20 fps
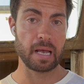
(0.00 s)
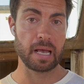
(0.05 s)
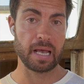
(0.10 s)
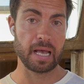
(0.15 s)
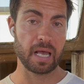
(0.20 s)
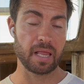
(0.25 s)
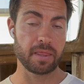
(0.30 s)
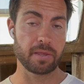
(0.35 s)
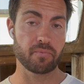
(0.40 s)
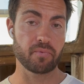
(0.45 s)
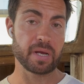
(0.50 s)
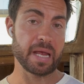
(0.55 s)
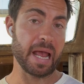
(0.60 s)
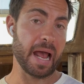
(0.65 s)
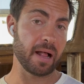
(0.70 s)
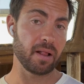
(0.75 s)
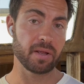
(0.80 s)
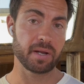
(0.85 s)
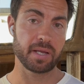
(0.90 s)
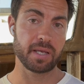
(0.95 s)
and the
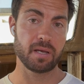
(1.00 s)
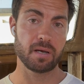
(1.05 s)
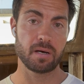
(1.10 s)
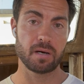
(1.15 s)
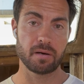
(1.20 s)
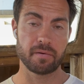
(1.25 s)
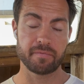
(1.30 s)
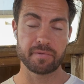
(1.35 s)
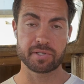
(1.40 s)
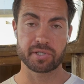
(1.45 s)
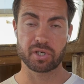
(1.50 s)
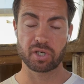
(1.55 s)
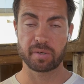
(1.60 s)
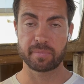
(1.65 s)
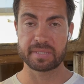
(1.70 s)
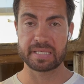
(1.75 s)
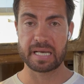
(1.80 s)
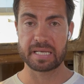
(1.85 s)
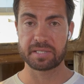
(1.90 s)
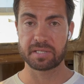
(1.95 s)
reality of the
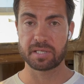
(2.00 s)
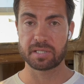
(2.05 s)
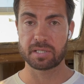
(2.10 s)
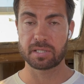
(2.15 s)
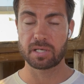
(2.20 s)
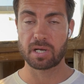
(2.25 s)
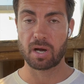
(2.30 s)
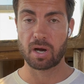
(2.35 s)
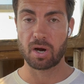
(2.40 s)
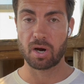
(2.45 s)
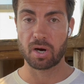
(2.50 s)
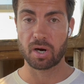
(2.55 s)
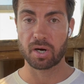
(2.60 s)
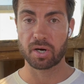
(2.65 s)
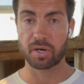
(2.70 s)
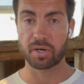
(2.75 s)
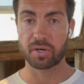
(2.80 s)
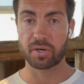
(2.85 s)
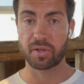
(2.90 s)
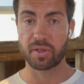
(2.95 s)
circumstances
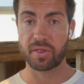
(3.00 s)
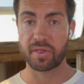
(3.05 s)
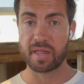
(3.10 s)
are